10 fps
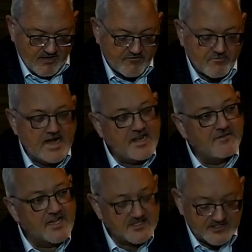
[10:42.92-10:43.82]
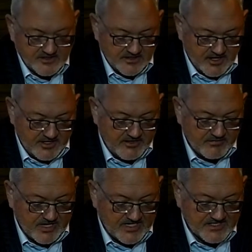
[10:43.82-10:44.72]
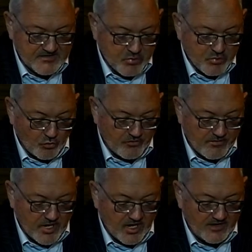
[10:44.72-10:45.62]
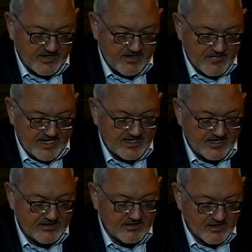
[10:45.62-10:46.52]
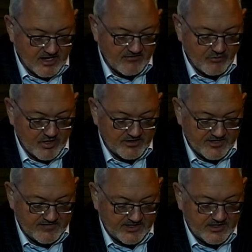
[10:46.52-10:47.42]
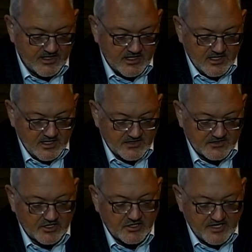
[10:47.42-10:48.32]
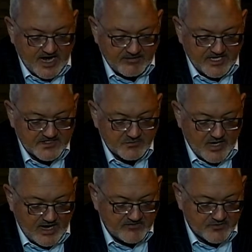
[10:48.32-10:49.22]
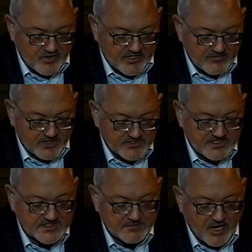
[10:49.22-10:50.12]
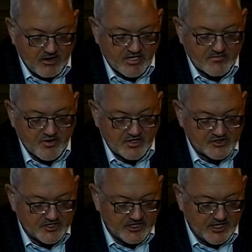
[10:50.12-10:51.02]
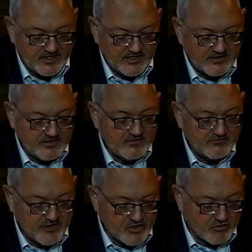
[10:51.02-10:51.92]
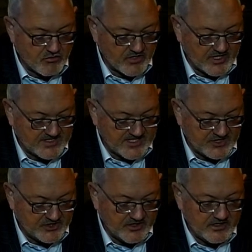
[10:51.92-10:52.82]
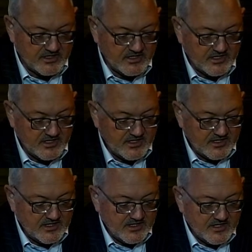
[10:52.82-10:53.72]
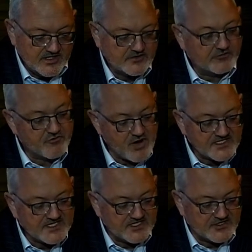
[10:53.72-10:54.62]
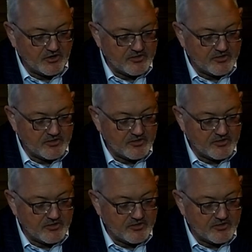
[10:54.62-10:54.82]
And for many of us, learning plays an important part in making life worth living. And so at GoodHabitz, we aim to bring the most inspiring approach to learning for your organization. So for us, it's not